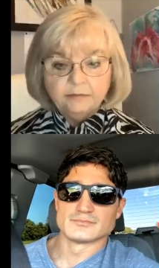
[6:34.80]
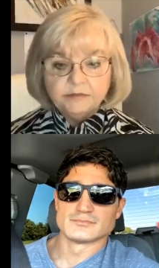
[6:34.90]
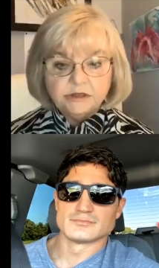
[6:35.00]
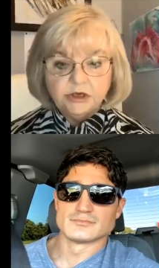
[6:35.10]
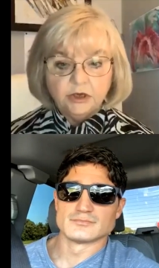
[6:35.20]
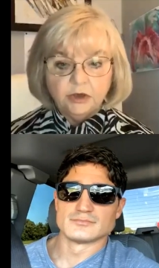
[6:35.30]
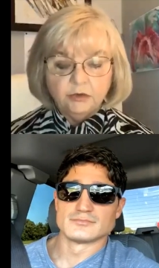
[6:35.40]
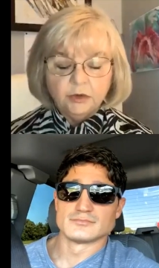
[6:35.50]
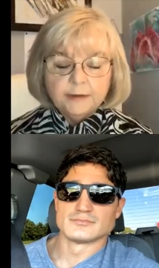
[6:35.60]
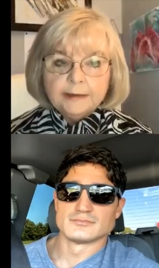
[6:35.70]
Speaker 1: you
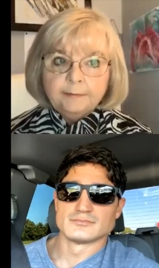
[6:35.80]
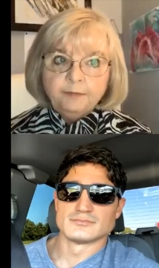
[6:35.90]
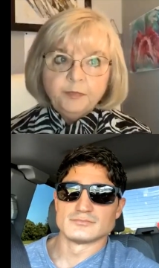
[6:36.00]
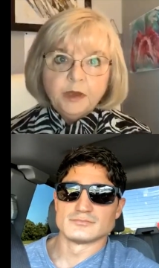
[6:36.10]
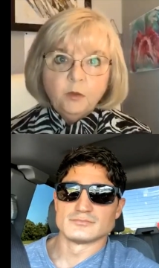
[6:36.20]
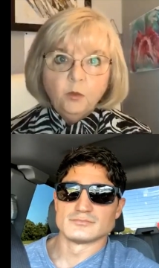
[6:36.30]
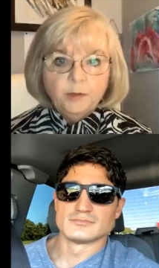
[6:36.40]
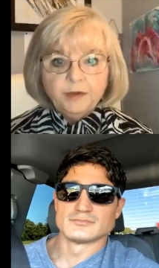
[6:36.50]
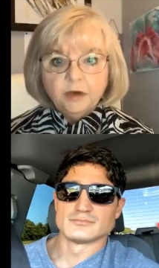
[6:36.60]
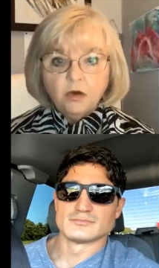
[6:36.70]
women are
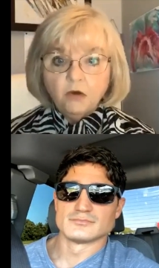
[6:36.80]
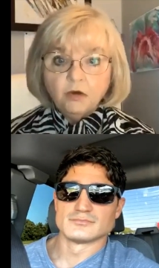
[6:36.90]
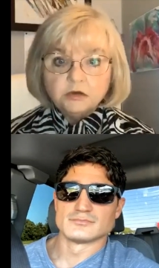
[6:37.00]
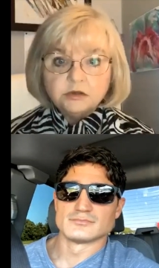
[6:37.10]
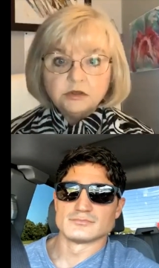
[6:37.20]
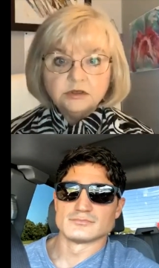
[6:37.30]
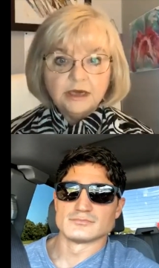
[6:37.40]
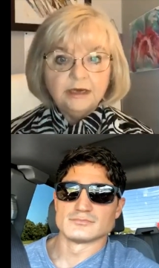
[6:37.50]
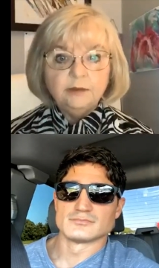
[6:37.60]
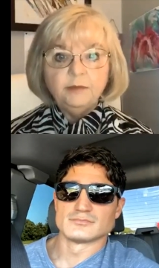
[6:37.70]
also telling me that
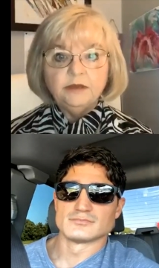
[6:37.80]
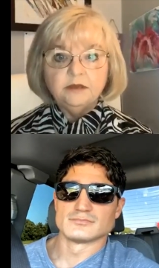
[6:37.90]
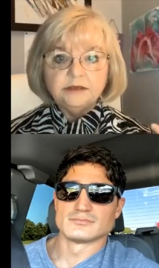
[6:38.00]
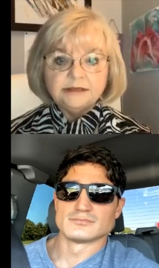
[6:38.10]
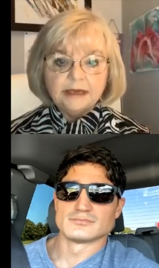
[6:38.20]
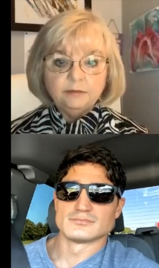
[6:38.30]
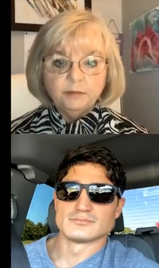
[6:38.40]
they send money